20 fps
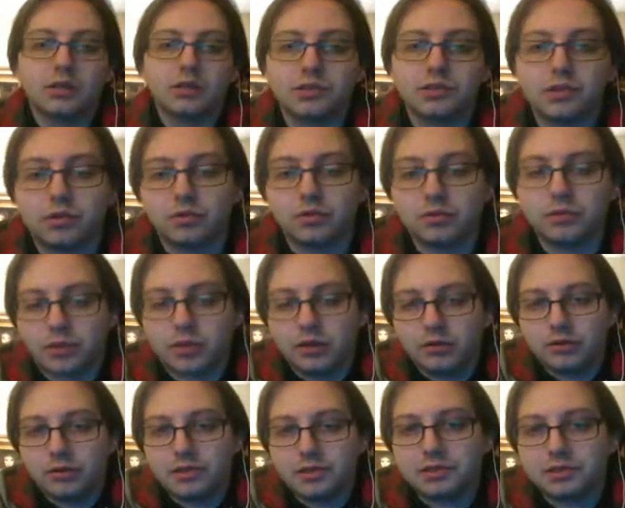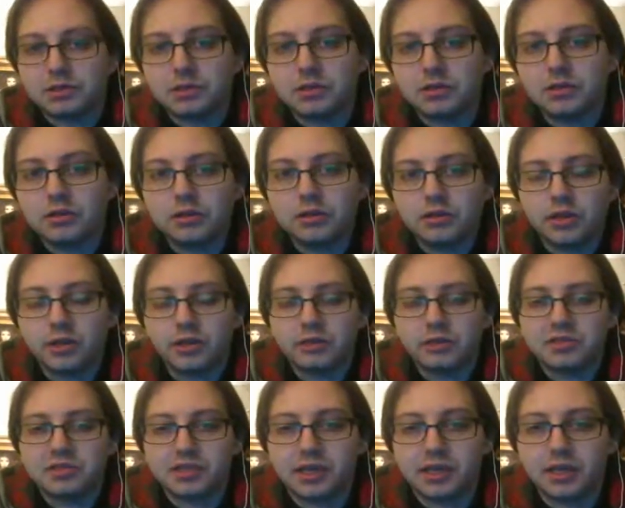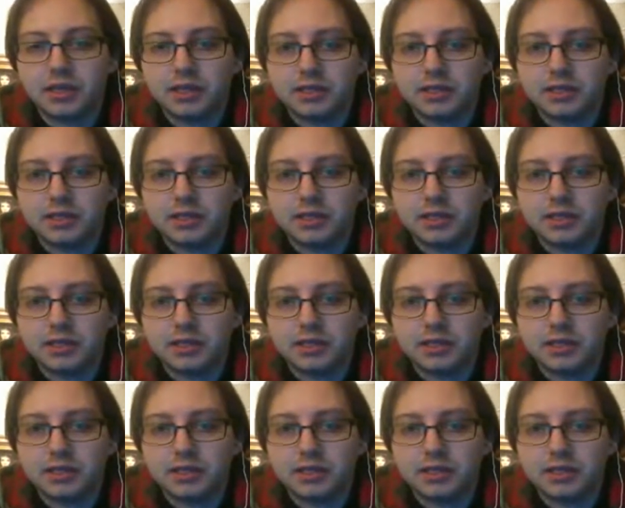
So they always say